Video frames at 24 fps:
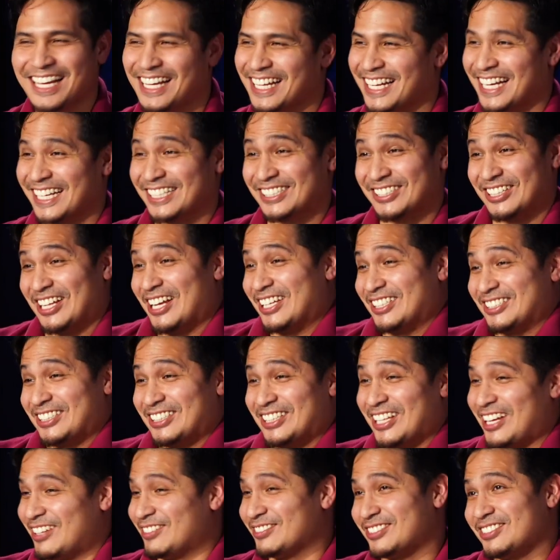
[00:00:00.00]
that's, not.
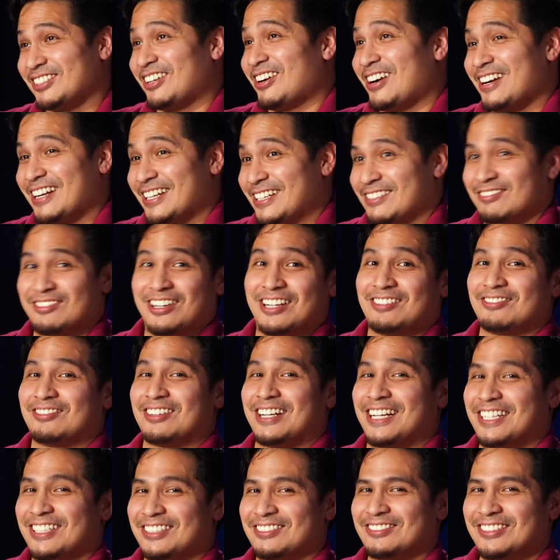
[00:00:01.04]
that's I'm sorry, Brett Brown.